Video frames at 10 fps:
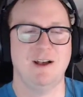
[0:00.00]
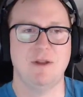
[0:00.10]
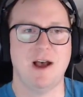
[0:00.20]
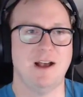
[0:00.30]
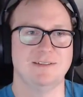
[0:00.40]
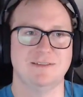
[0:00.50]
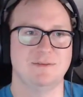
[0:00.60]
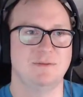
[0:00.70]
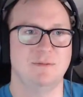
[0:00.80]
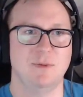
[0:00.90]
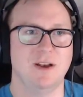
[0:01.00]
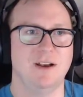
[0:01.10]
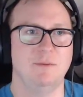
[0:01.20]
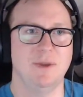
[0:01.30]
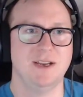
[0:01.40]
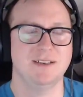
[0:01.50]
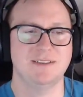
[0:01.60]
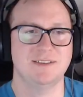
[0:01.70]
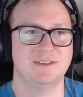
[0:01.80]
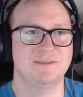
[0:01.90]
I'm not,
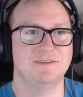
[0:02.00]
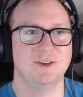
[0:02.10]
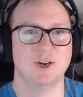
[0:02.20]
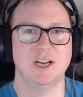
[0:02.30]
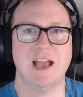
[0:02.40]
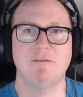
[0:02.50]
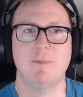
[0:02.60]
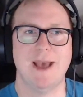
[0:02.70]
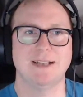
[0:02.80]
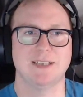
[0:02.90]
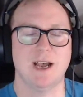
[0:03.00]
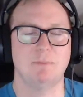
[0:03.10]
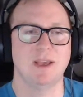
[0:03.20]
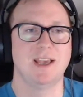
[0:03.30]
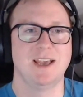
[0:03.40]
because you're going to have a bad time.